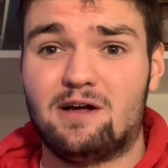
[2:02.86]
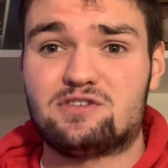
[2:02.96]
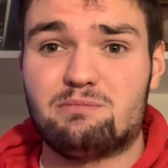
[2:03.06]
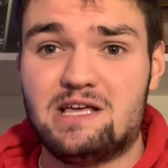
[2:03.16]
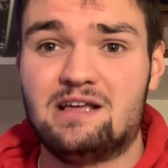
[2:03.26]
to
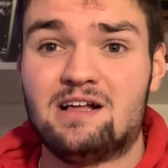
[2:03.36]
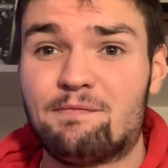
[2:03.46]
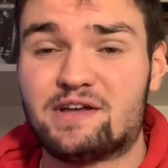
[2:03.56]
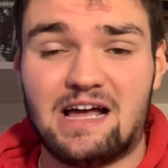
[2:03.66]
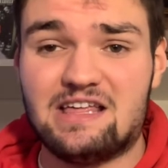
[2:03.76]
be the
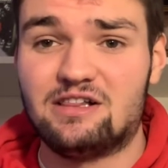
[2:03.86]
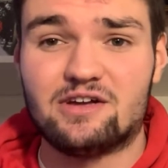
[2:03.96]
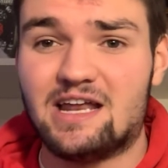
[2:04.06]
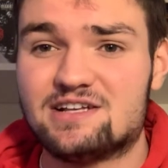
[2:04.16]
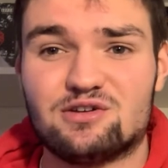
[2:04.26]
guy they look at
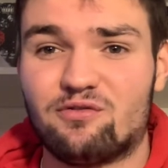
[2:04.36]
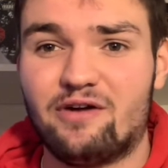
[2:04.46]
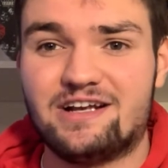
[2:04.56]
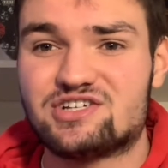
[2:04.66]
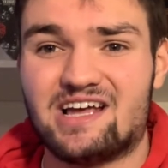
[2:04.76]
as their
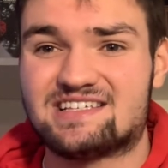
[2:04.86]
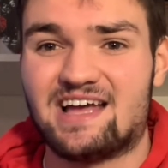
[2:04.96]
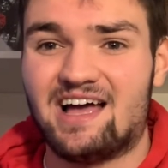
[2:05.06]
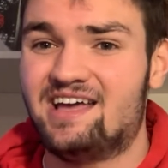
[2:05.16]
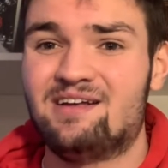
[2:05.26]
franchise
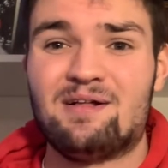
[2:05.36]
guy.